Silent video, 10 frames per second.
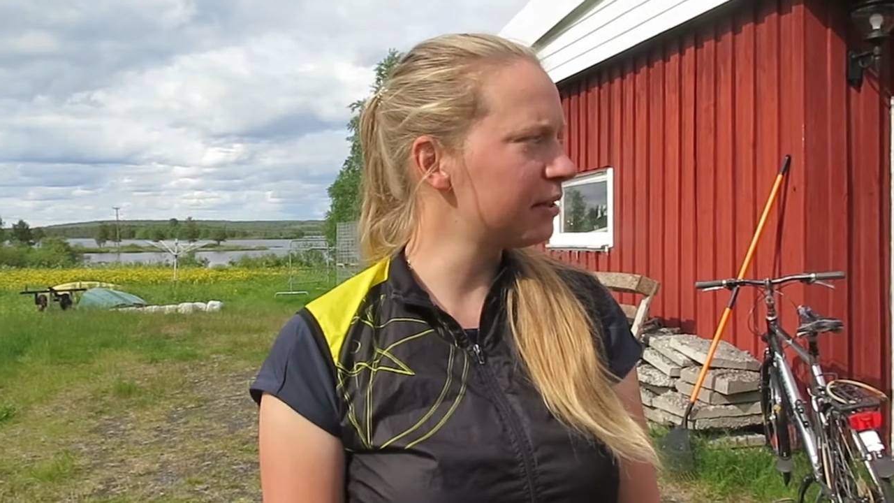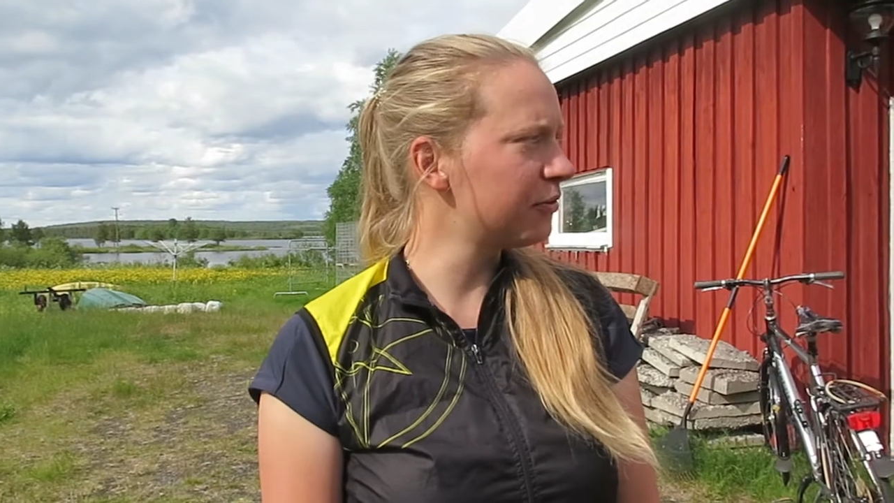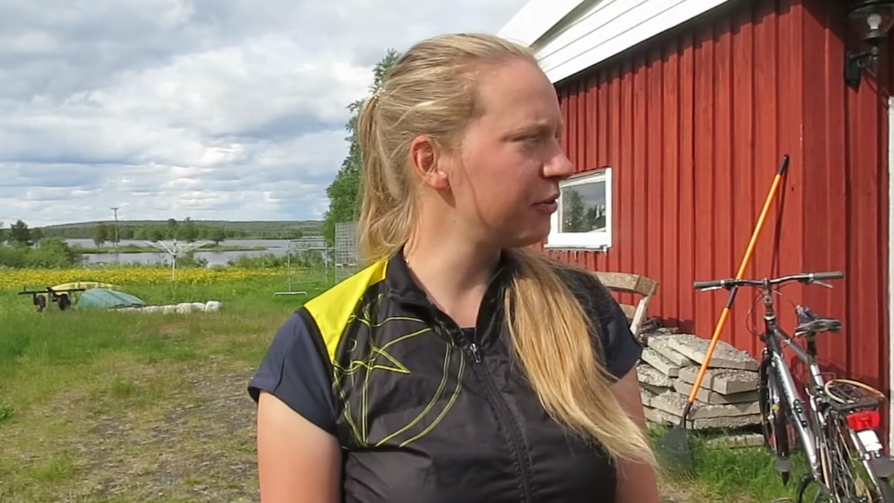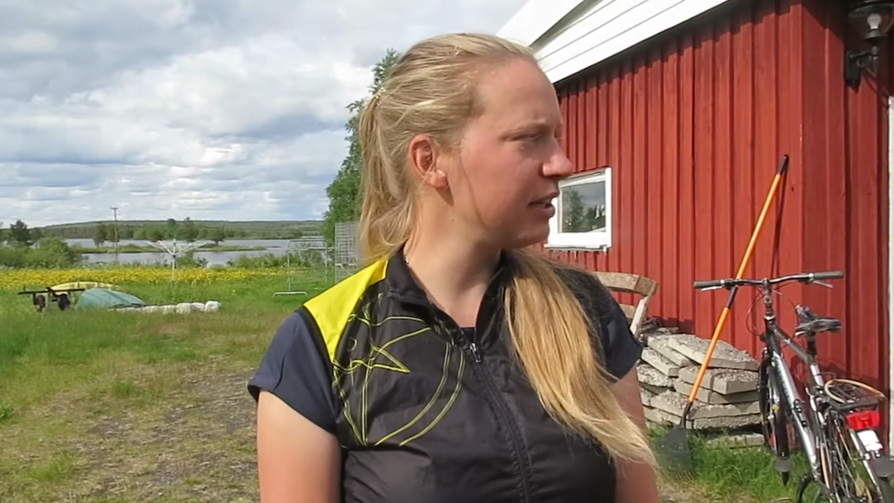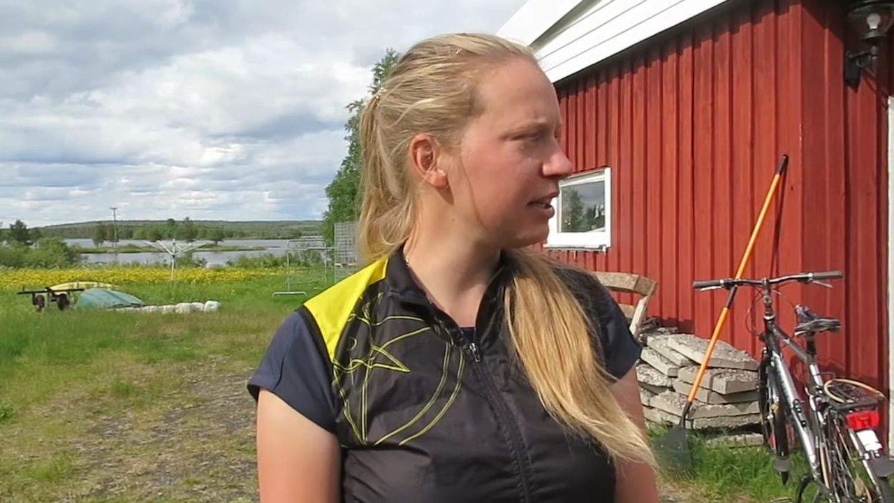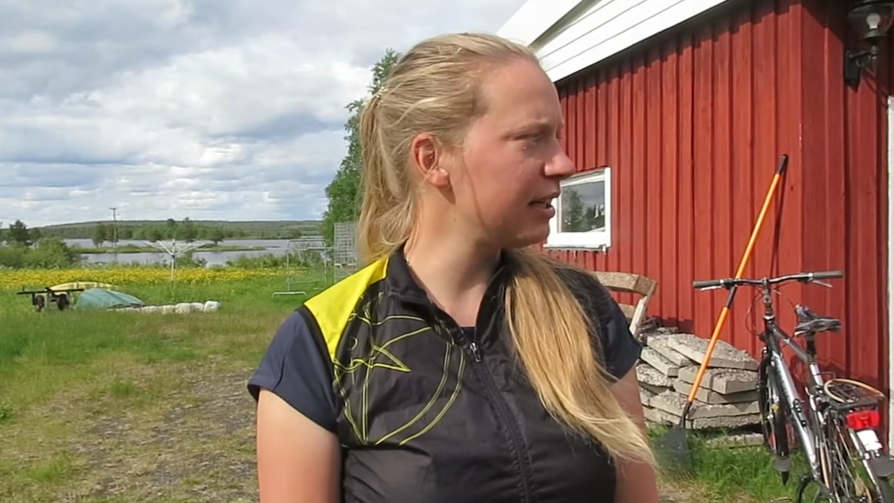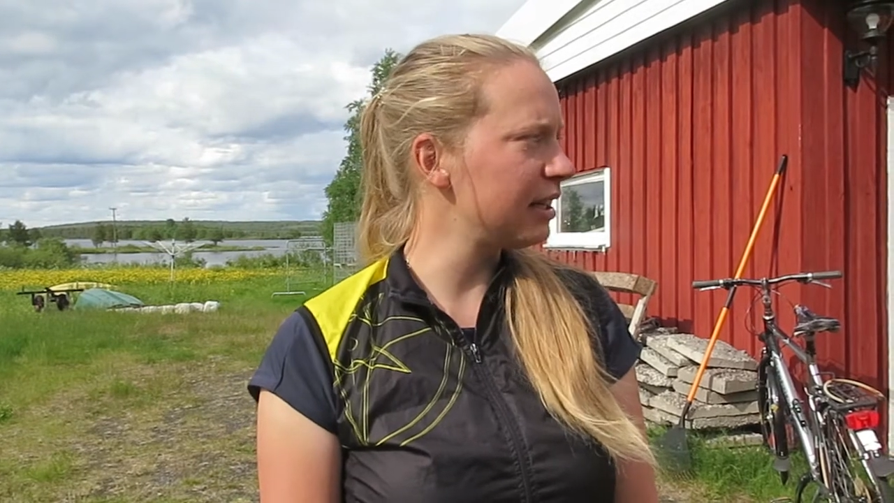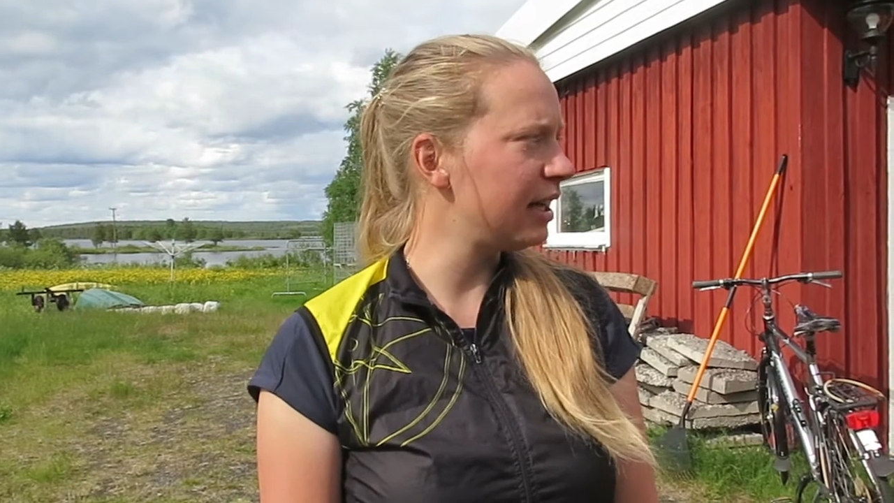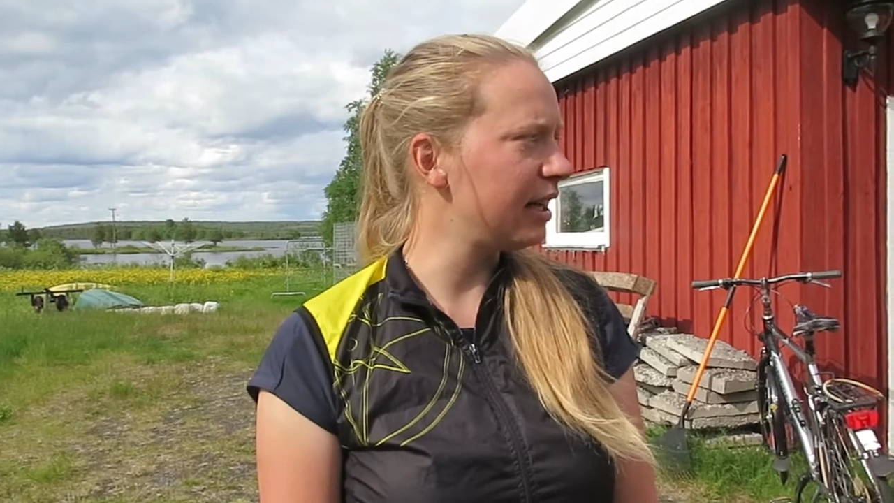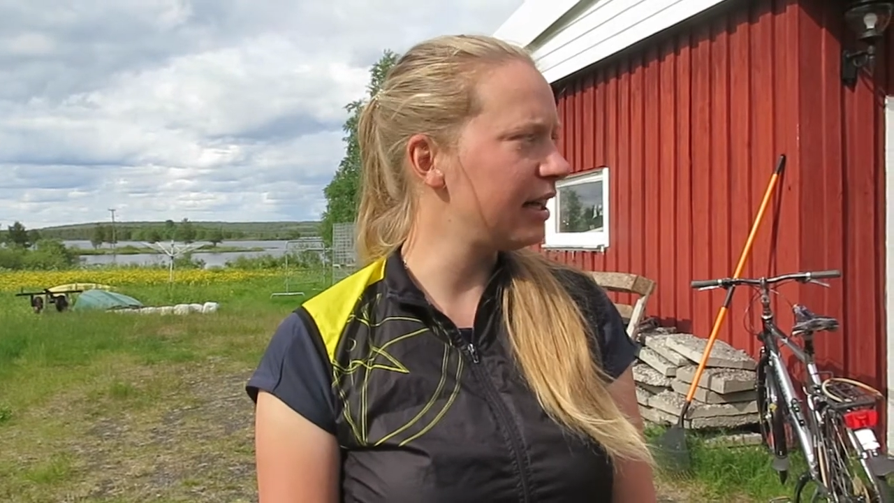
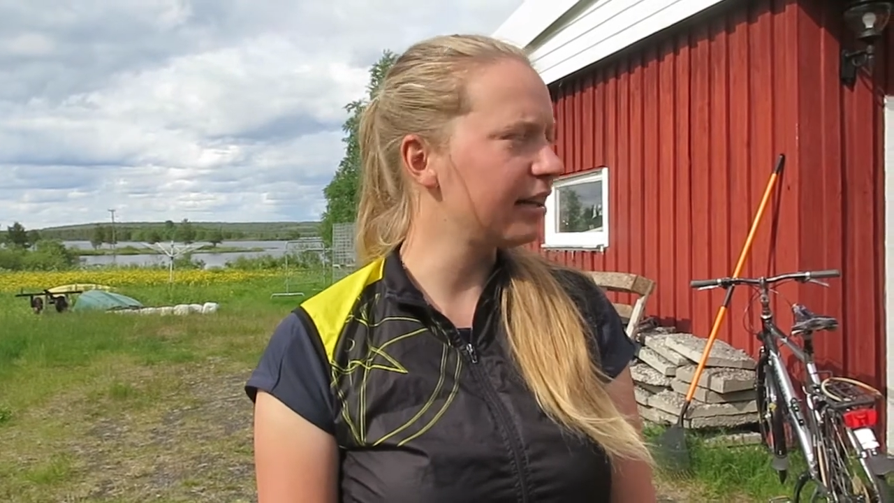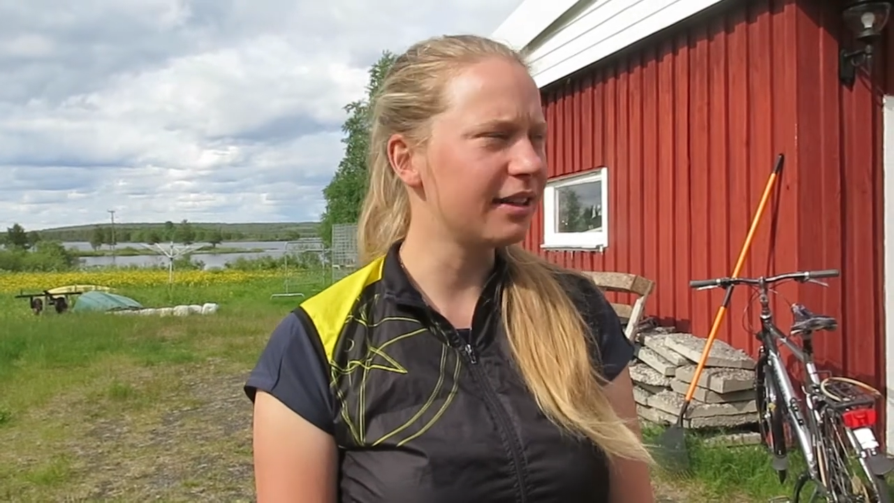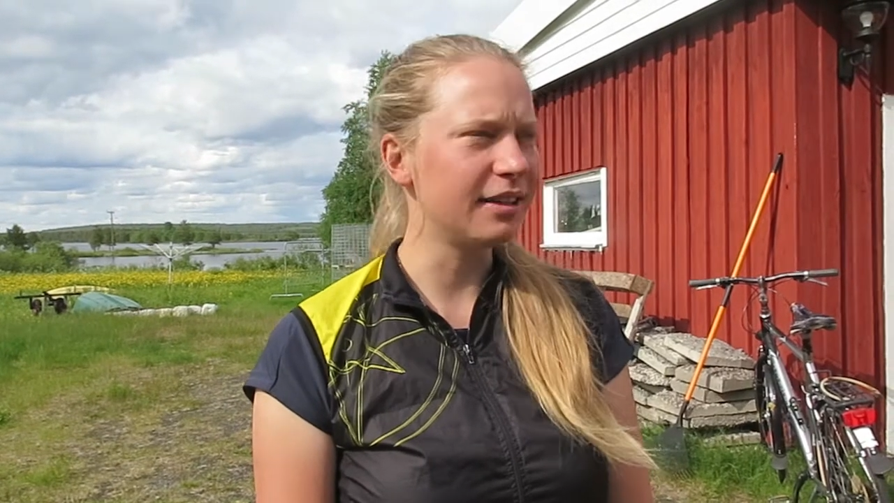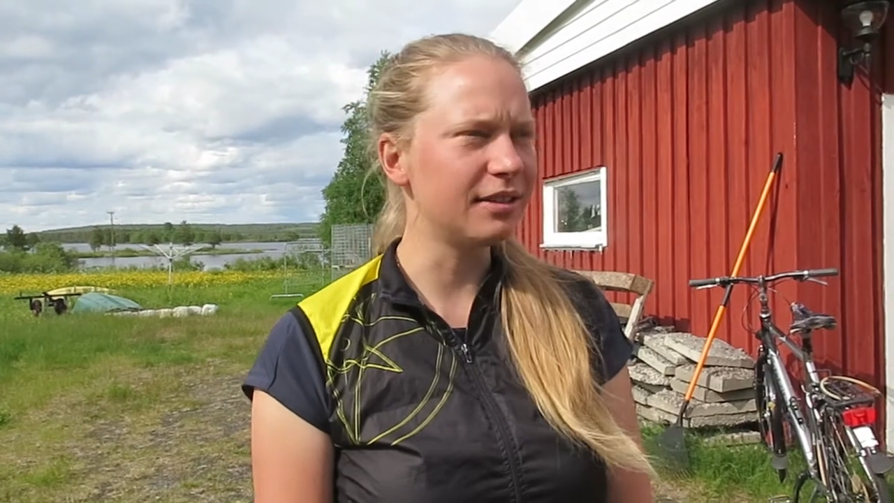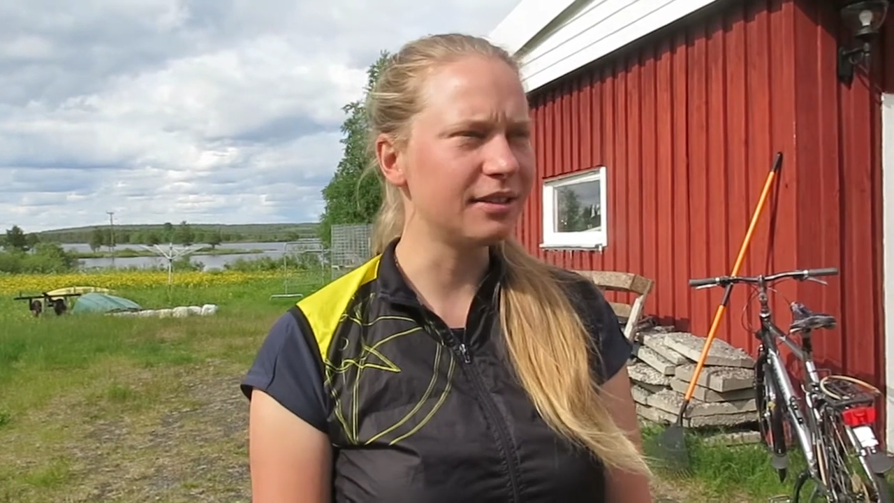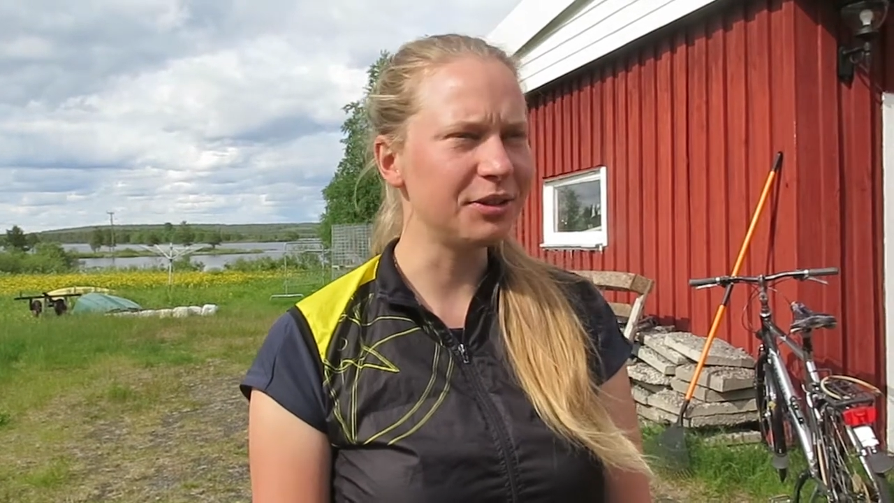feeling like uh,